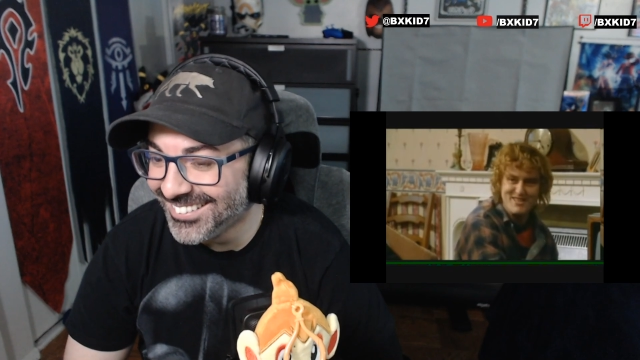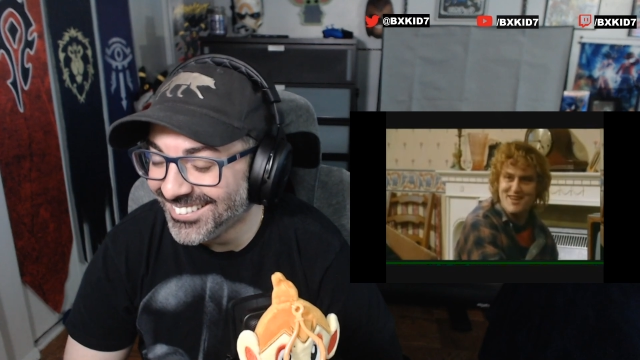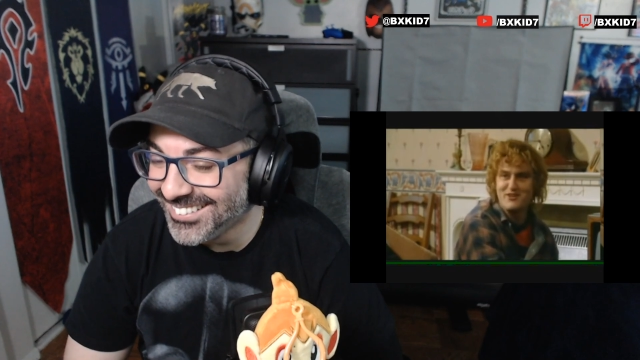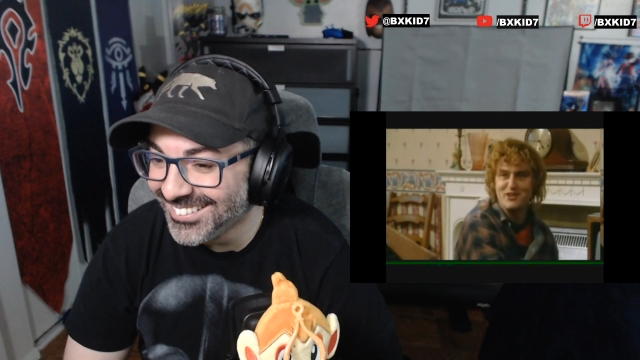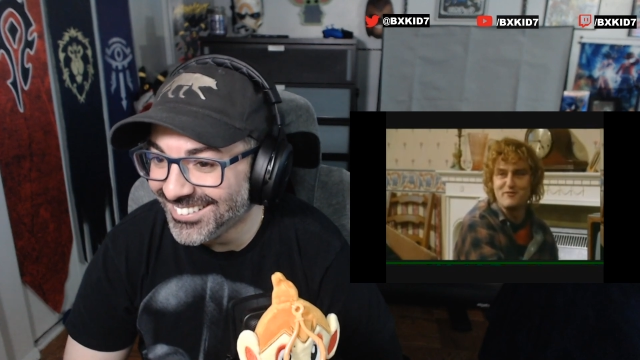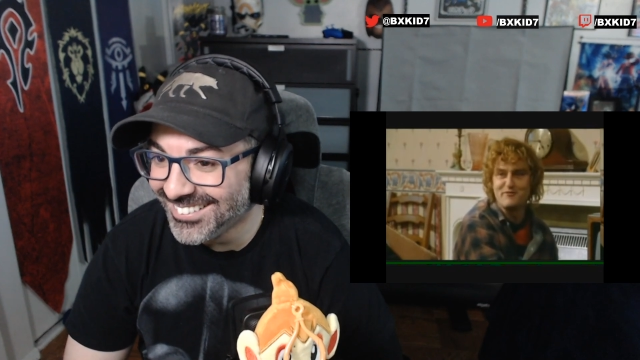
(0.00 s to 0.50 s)
Speaker 1: have
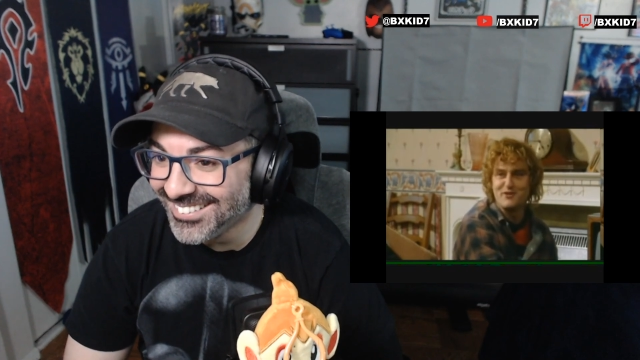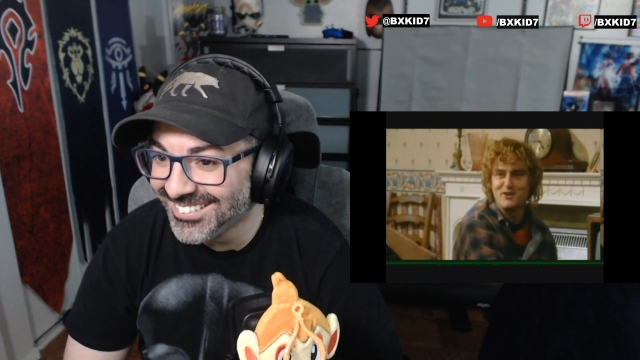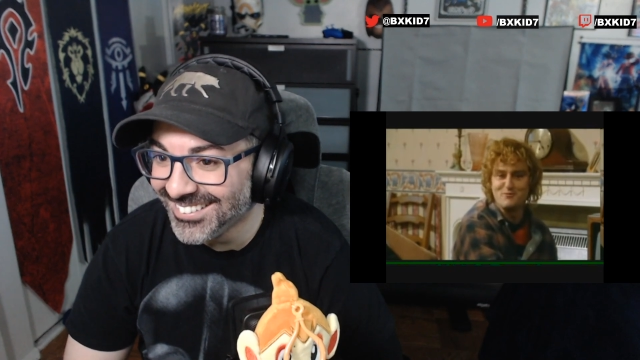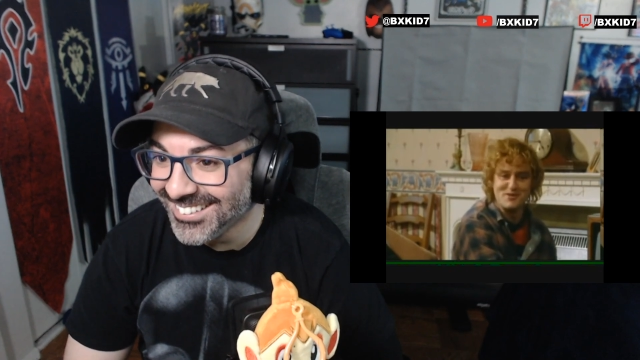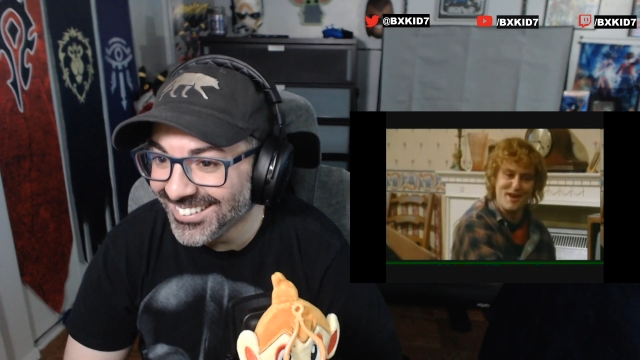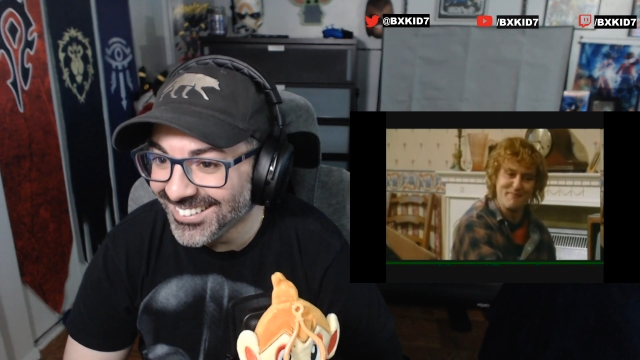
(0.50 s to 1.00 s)
her confused
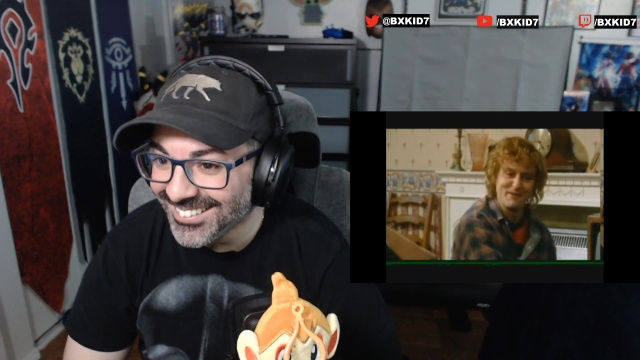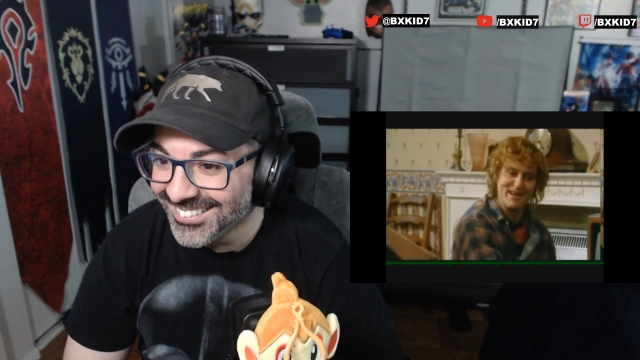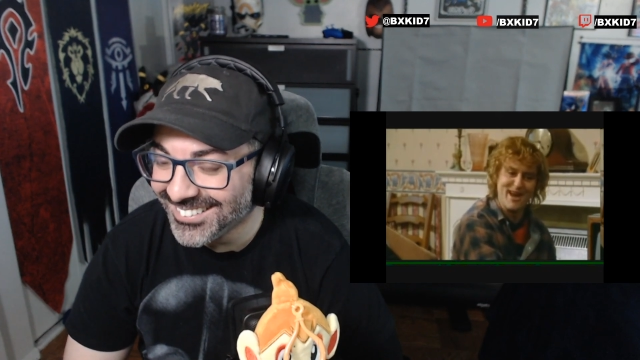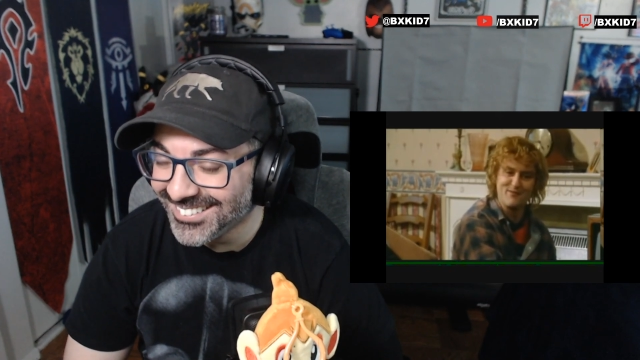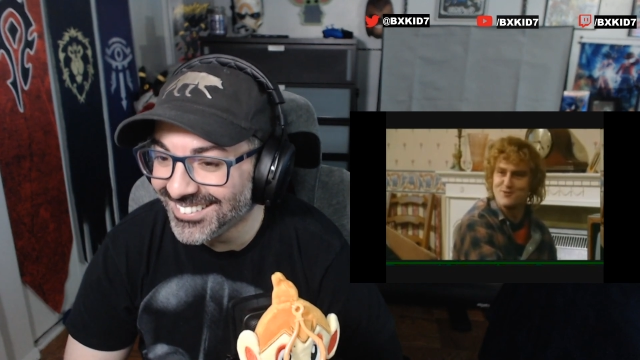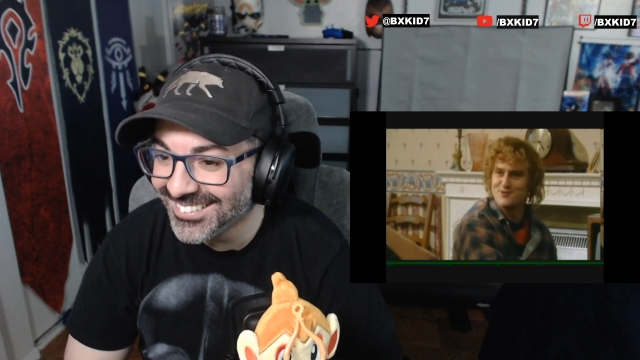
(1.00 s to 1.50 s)
with somebody
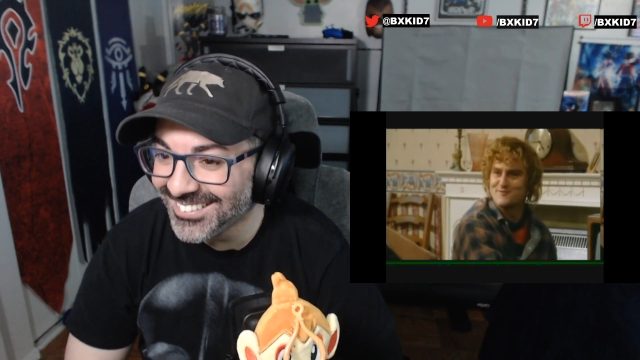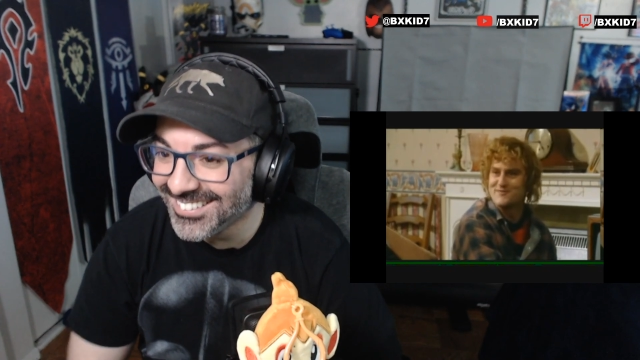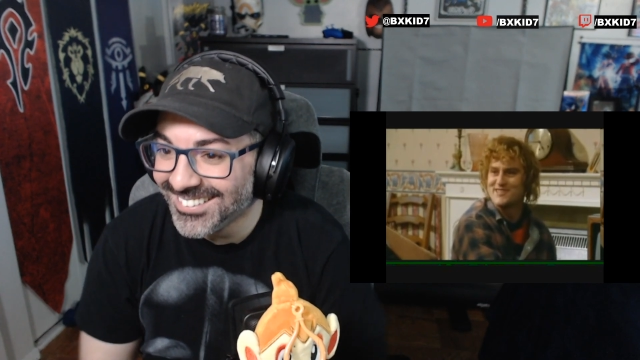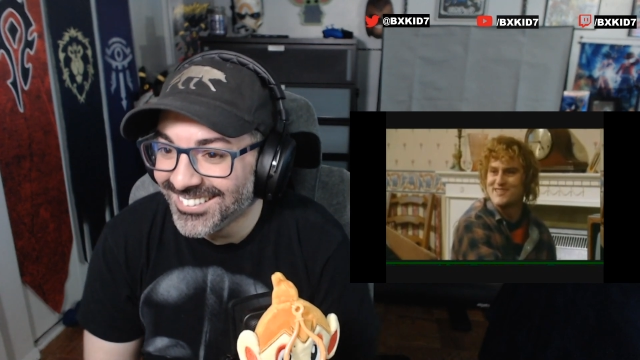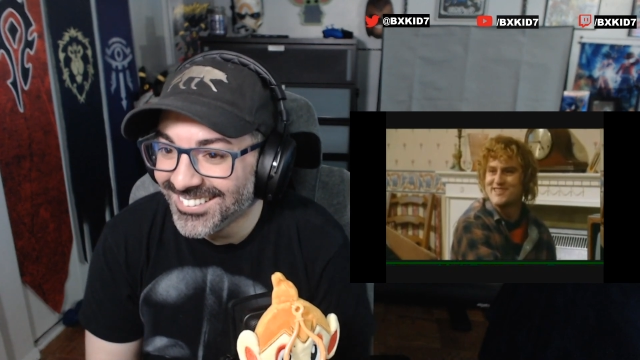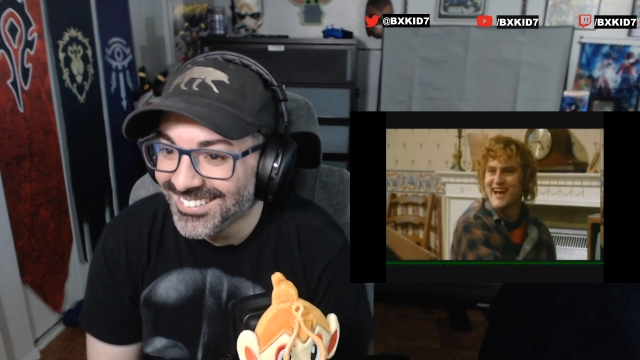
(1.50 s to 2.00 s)
else,
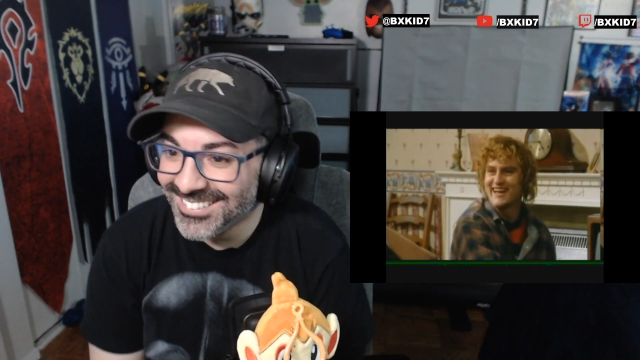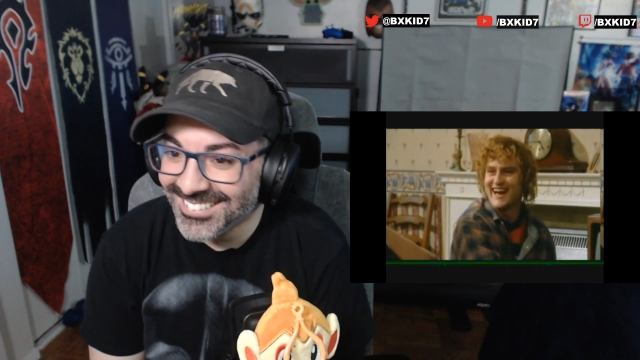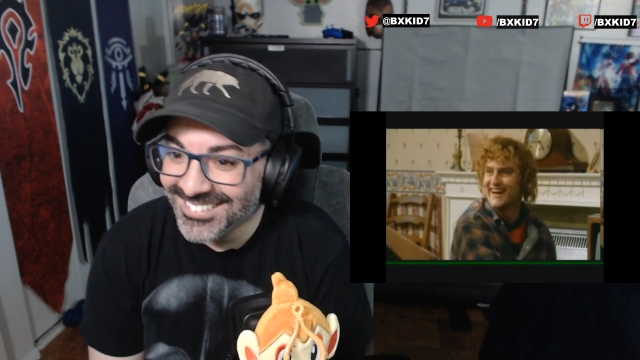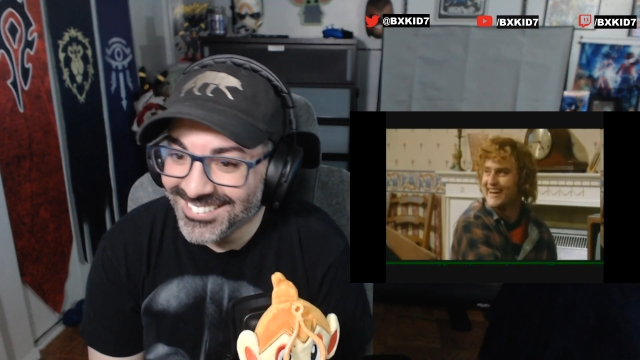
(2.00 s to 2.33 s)
Mrs Taylor.